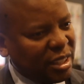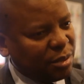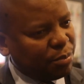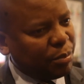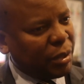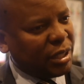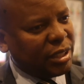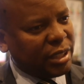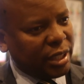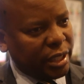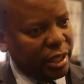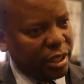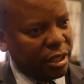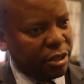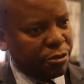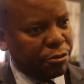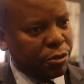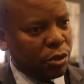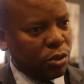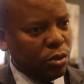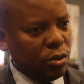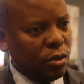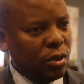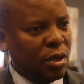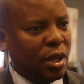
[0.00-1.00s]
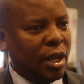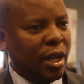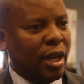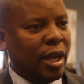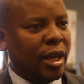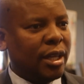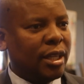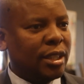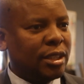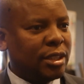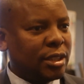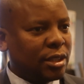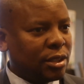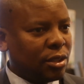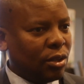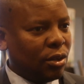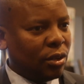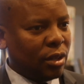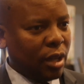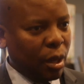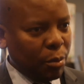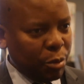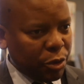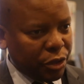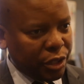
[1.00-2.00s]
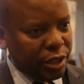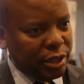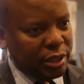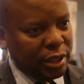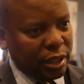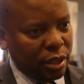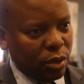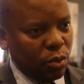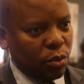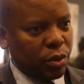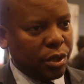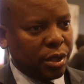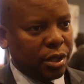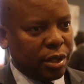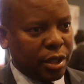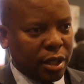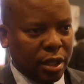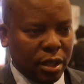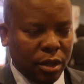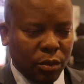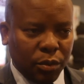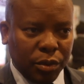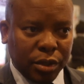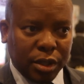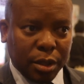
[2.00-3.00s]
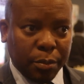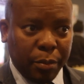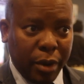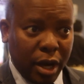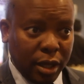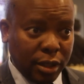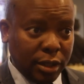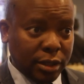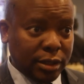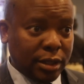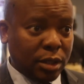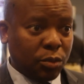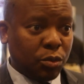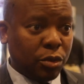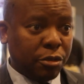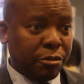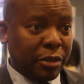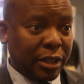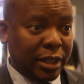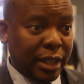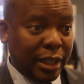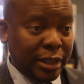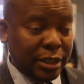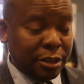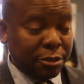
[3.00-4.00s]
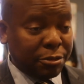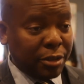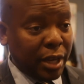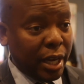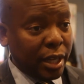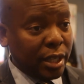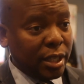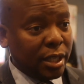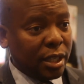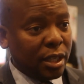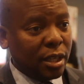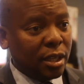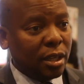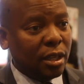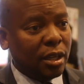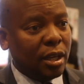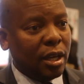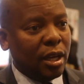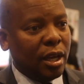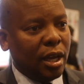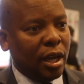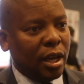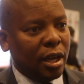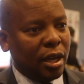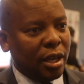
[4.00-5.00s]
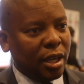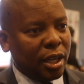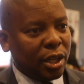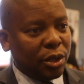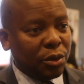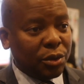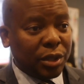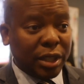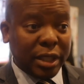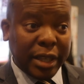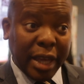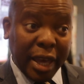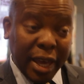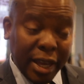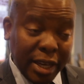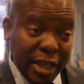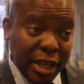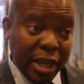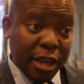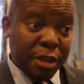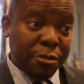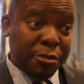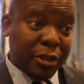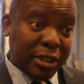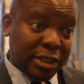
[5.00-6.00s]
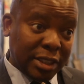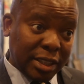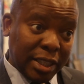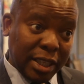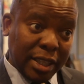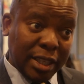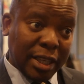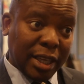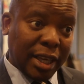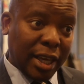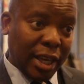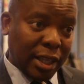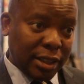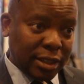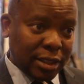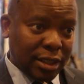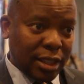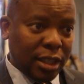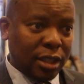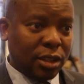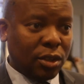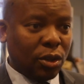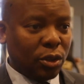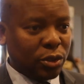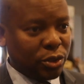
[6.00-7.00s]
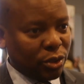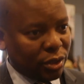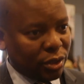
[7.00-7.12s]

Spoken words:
basically the view, and it's just collaborating with the partners that we've identified here, including the NEF, as it indicated that it also